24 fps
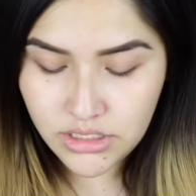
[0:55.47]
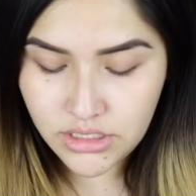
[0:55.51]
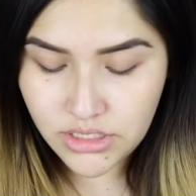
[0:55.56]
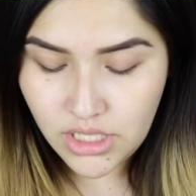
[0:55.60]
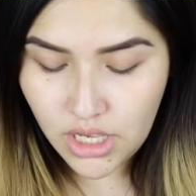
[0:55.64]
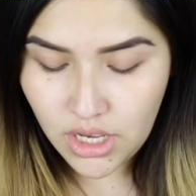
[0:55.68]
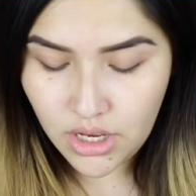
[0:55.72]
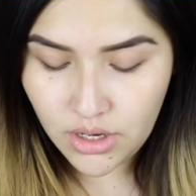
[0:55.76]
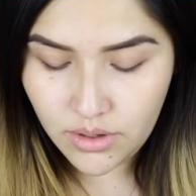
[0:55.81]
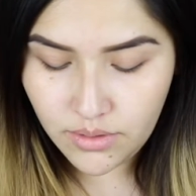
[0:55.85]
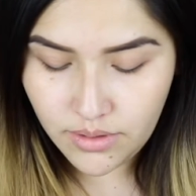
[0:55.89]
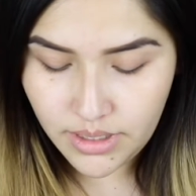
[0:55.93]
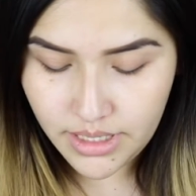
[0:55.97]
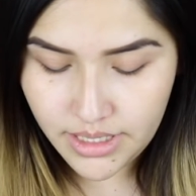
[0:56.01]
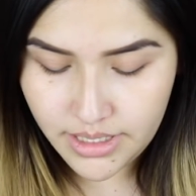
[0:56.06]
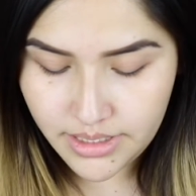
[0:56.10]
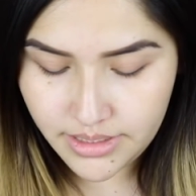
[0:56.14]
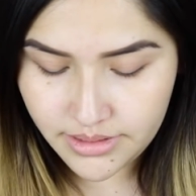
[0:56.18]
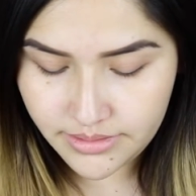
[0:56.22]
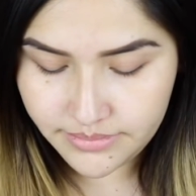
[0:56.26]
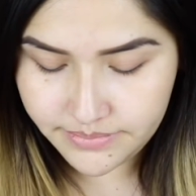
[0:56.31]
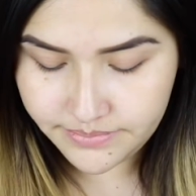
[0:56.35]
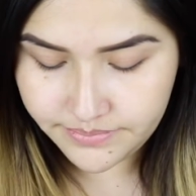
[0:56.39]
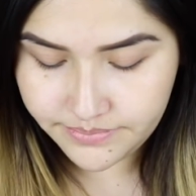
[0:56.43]
So,
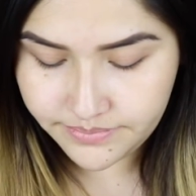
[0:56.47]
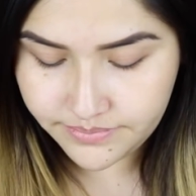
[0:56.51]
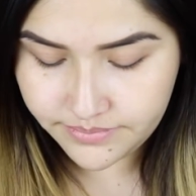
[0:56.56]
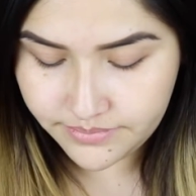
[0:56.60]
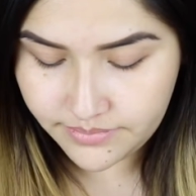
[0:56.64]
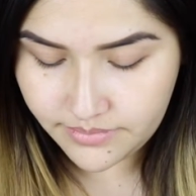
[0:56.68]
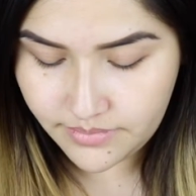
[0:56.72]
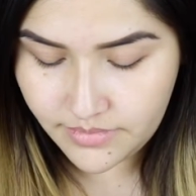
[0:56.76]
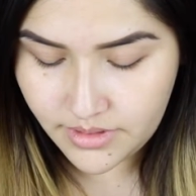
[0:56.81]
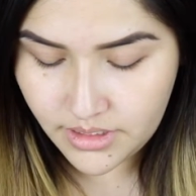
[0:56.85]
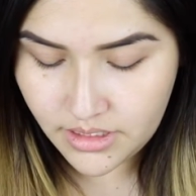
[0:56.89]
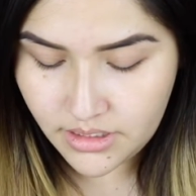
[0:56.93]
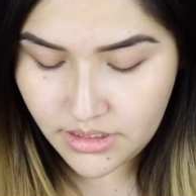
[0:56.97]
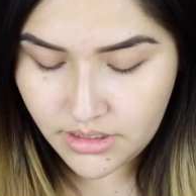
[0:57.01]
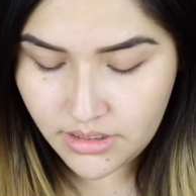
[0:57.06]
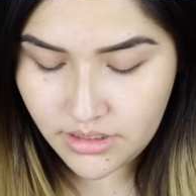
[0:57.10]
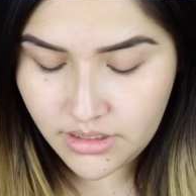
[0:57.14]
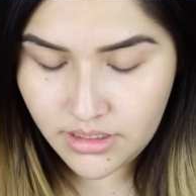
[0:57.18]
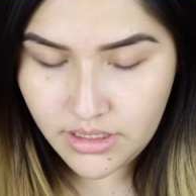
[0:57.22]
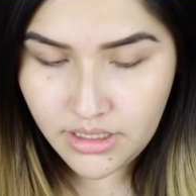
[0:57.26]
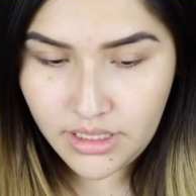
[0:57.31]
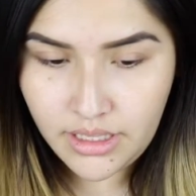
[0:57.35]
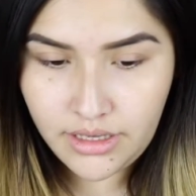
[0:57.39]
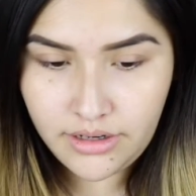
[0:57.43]
um,
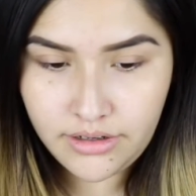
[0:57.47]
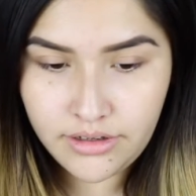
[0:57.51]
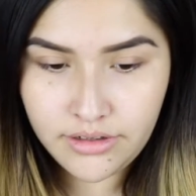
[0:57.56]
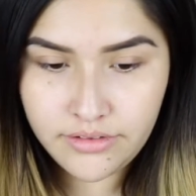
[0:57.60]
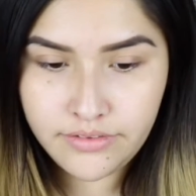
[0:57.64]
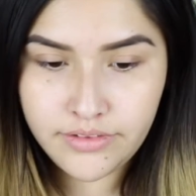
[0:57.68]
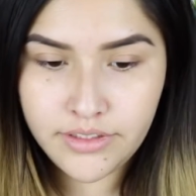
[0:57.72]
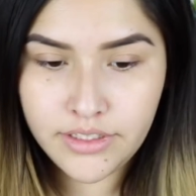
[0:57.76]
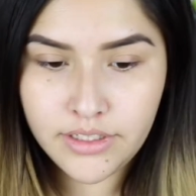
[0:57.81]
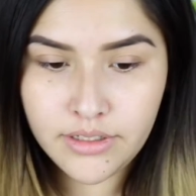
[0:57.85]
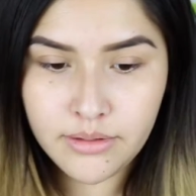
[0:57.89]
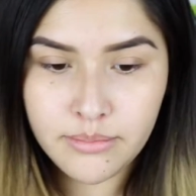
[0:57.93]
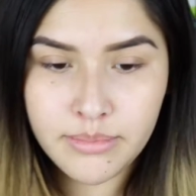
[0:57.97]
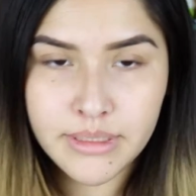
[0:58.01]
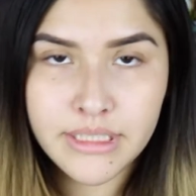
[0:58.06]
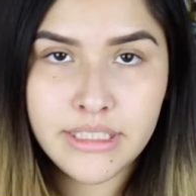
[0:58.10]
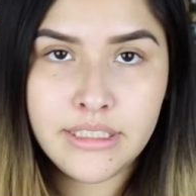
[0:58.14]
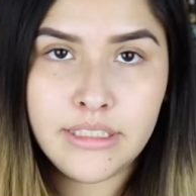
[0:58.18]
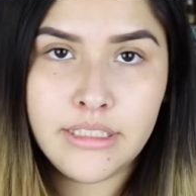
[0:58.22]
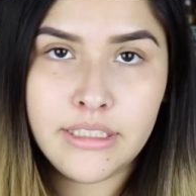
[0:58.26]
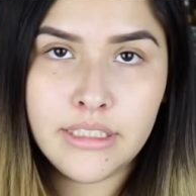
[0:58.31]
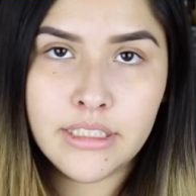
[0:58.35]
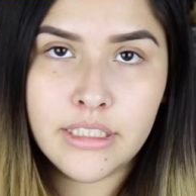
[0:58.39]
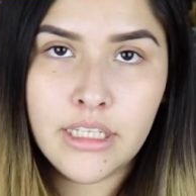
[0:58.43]
I don't know if you know, but
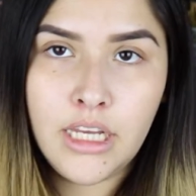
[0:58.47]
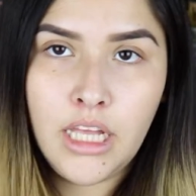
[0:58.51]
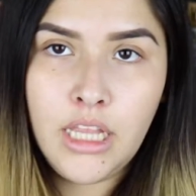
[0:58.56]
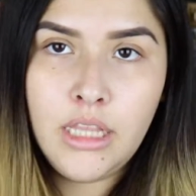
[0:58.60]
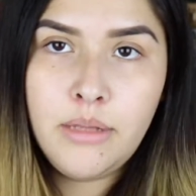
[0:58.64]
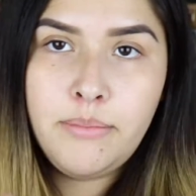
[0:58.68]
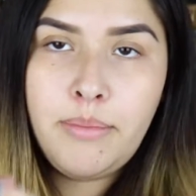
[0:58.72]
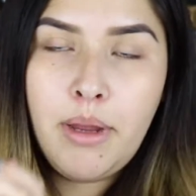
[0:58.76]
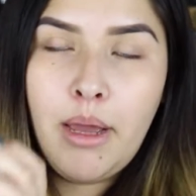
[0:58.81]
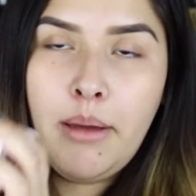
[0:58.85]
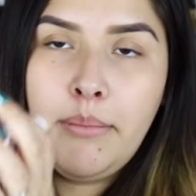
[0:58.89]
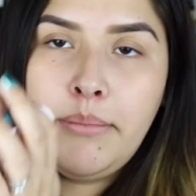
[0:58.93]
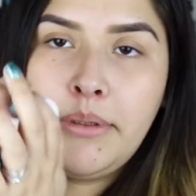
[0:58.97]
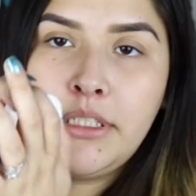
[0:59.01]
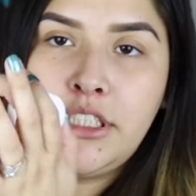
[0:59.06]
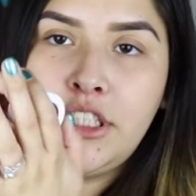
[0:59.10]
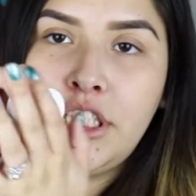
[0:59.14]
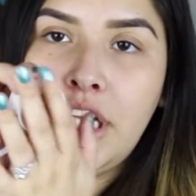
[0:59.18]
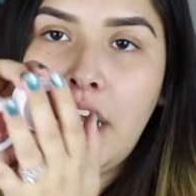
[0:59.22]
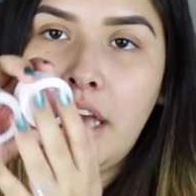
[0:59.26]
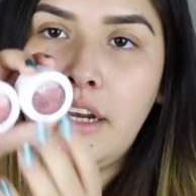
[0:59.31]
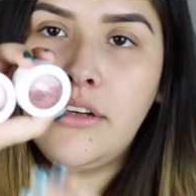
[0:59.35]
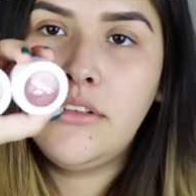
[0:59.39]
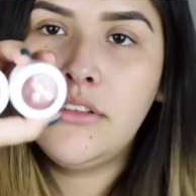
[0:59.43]
the ColourPop
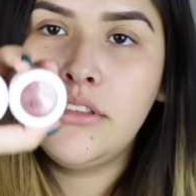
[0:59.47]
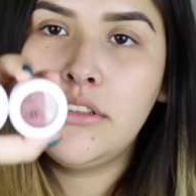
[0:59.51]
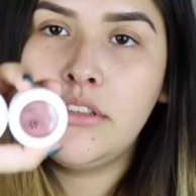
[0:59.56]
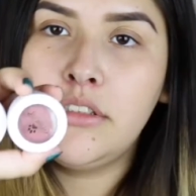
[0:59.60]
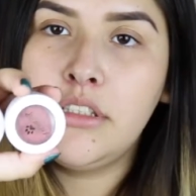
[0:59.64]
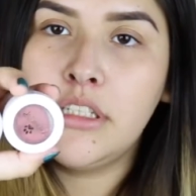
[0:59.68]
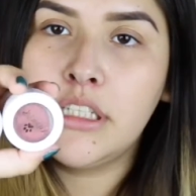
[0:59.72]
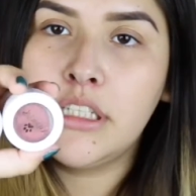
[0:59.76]
shadows